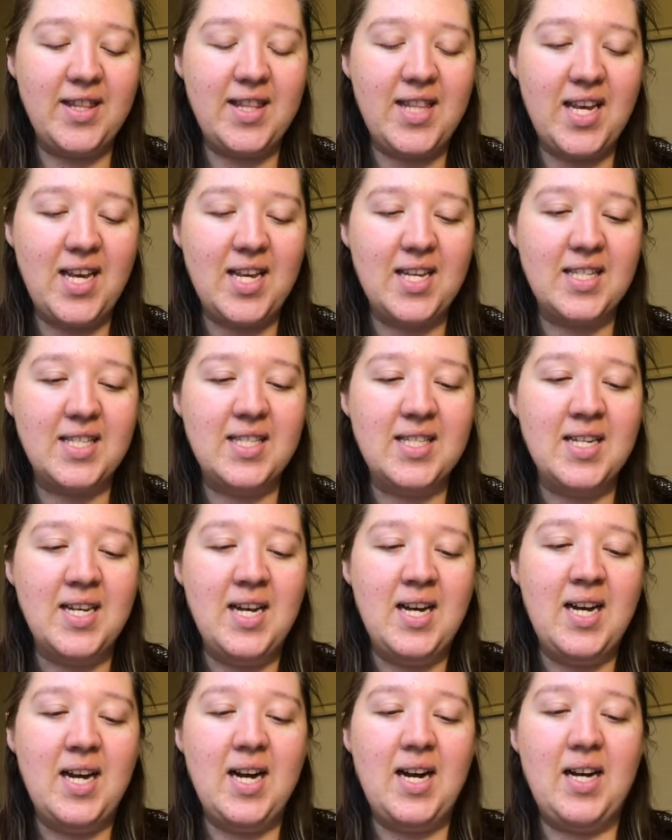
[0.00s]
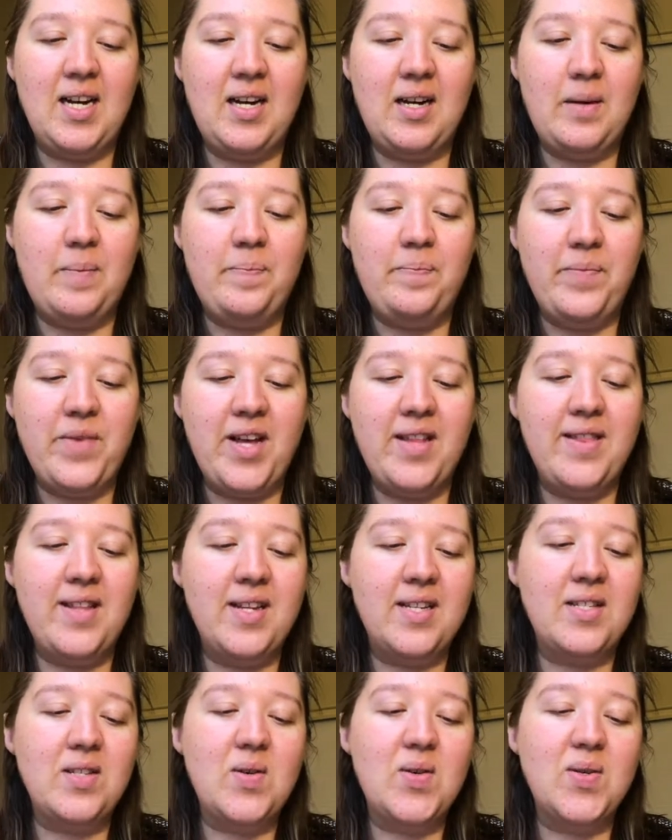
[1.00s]
things. And
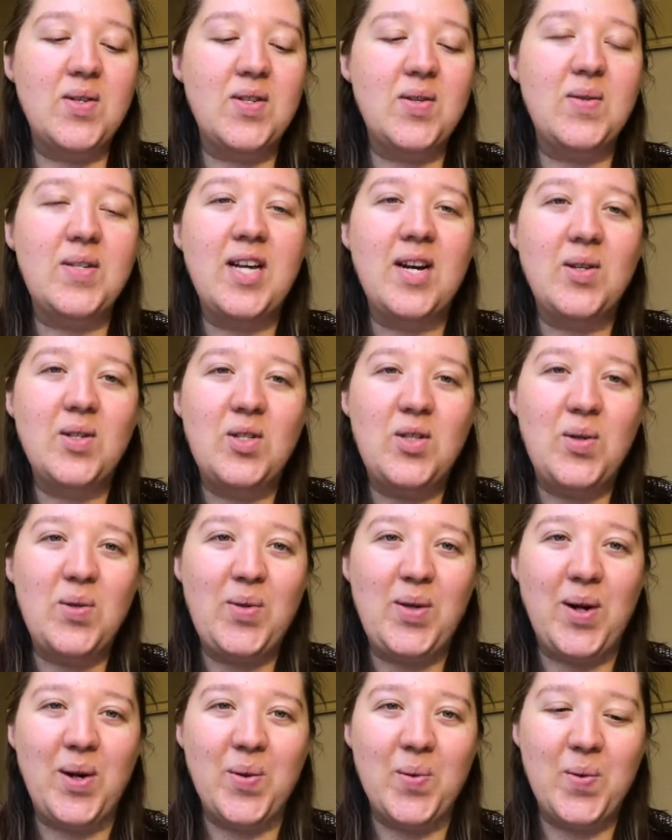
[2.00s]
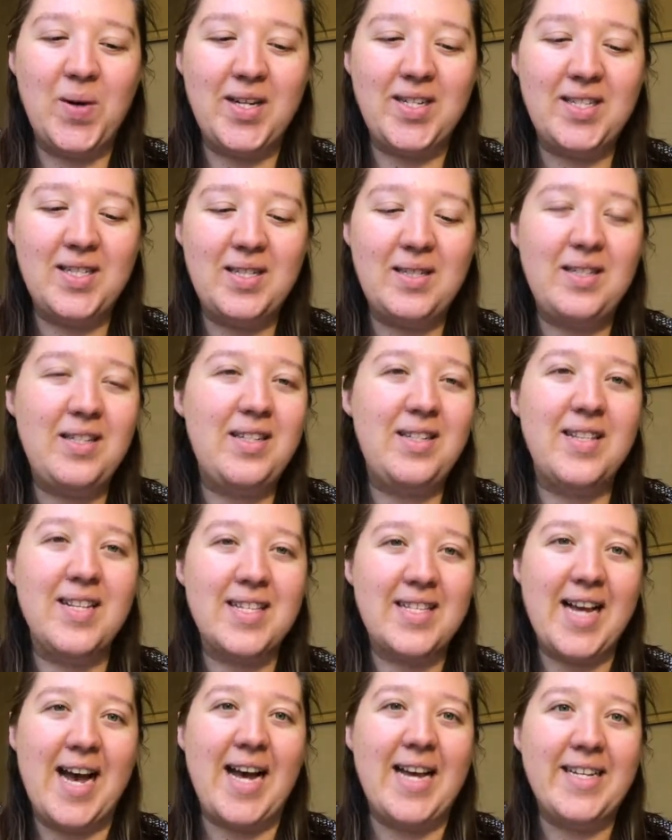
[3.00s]
this also tells you, what the
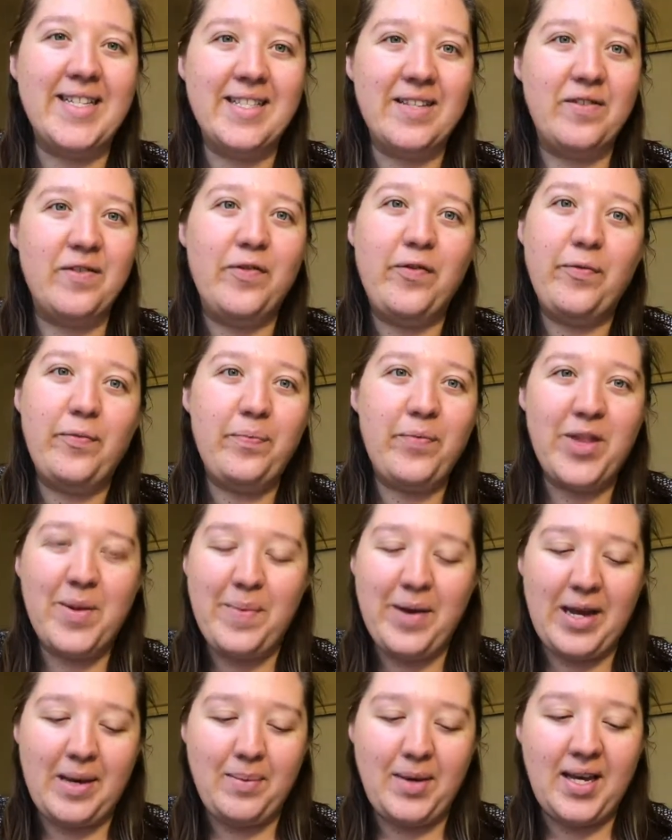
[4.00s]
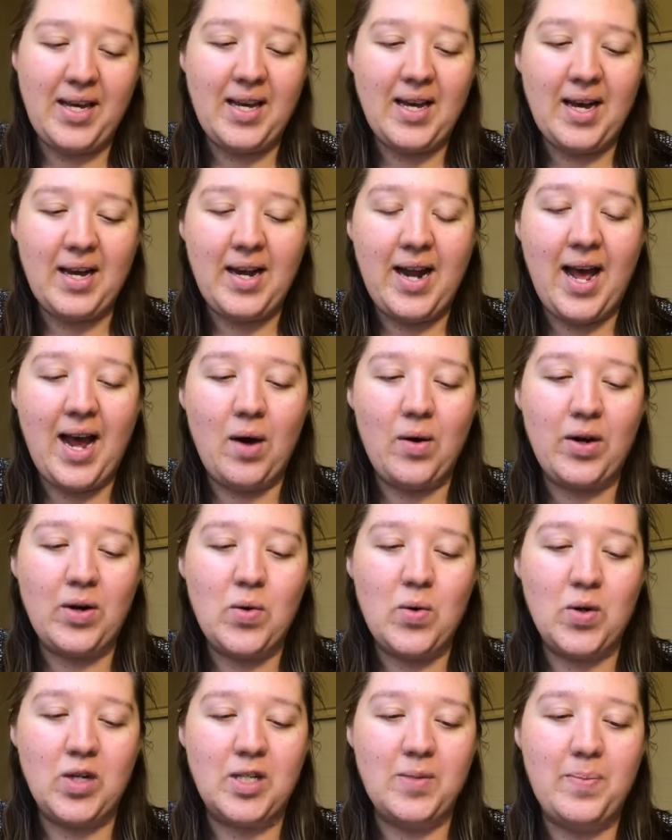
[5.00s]
size of the baby and how it
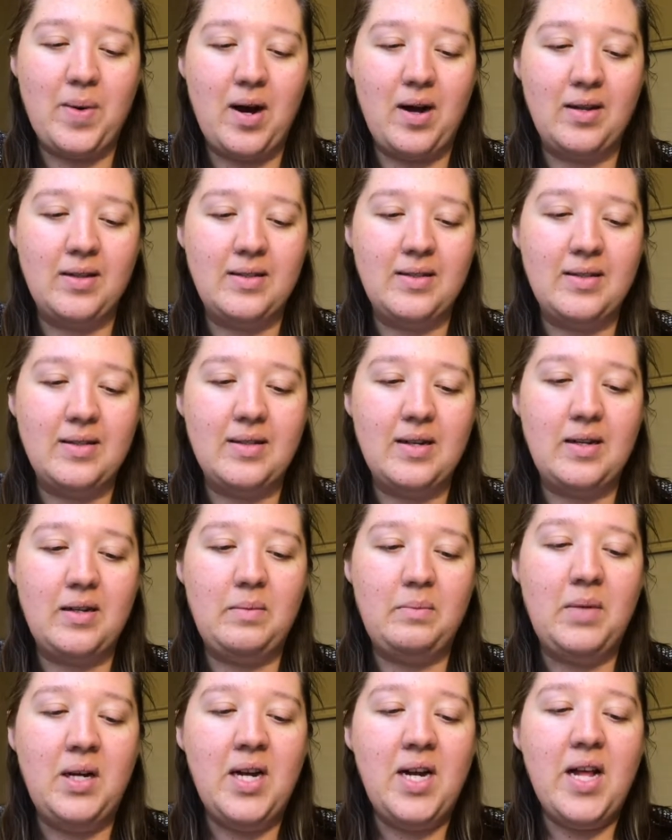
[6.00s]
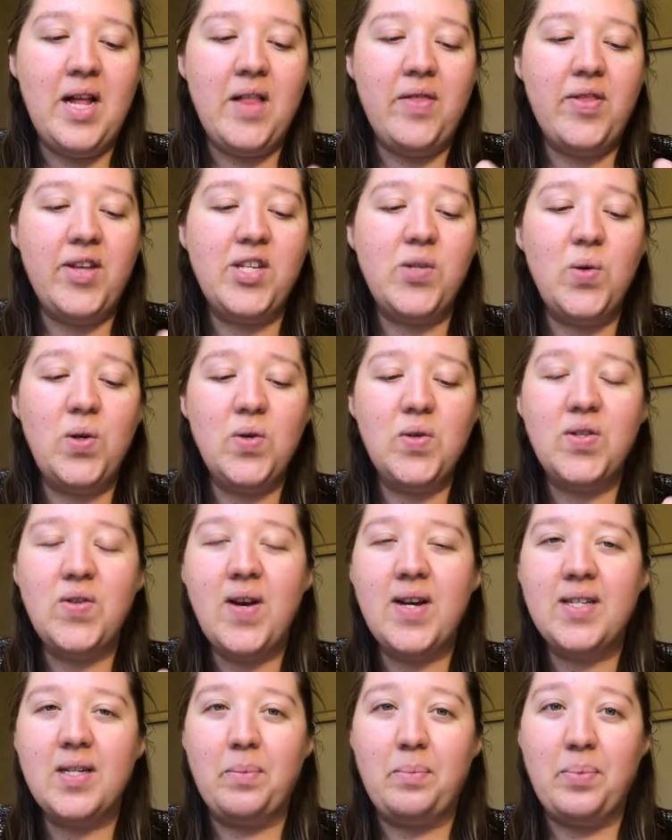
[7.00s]
corresponds. This one also
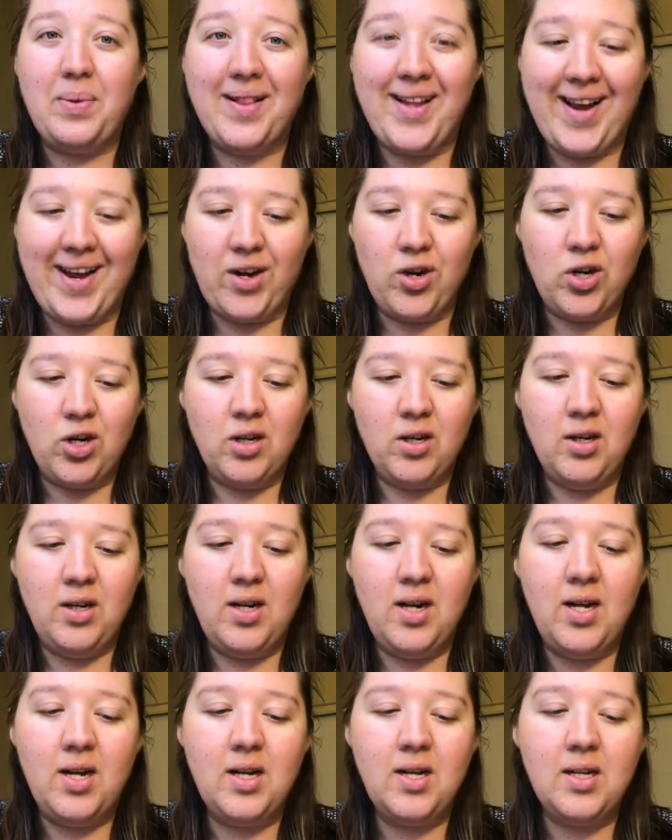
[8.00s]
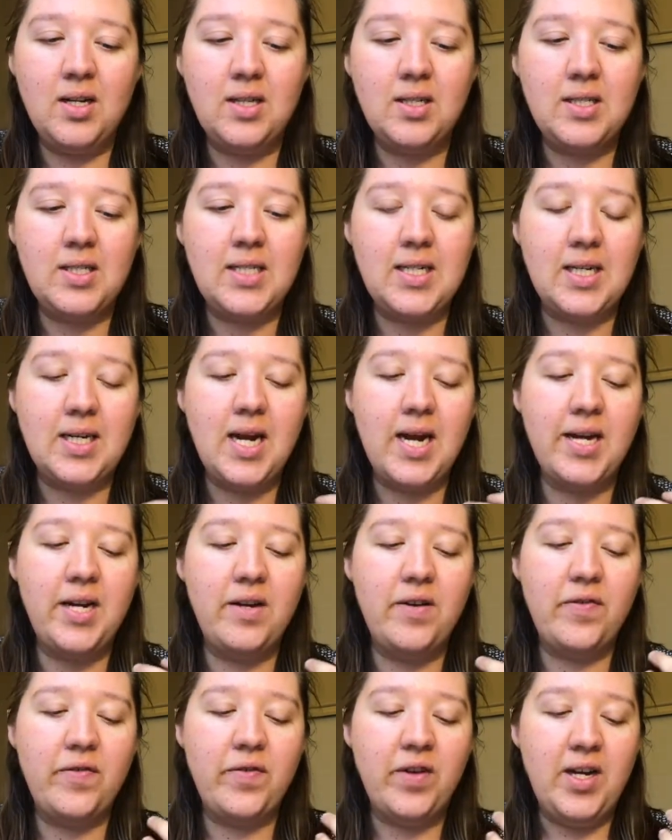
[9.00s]
has a planner to kind
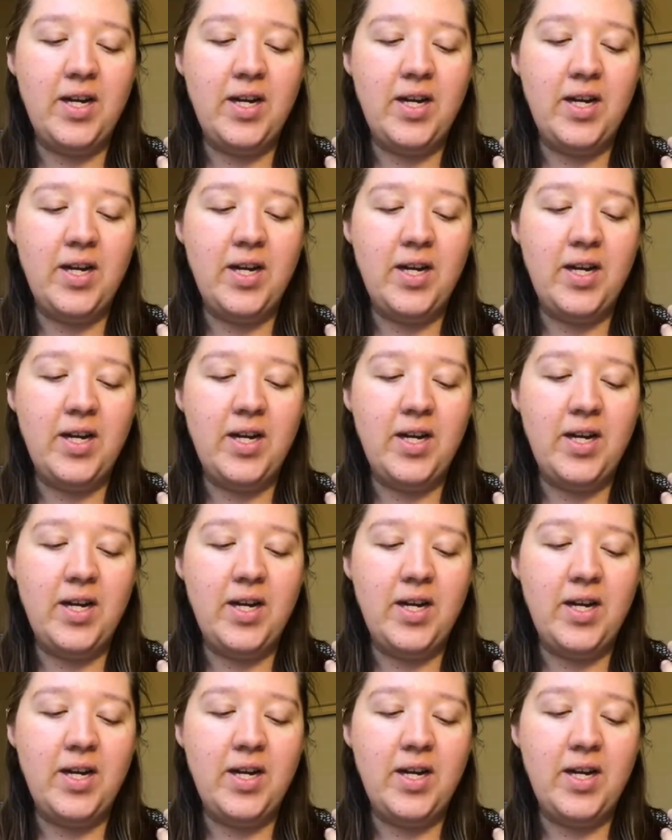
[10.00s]
of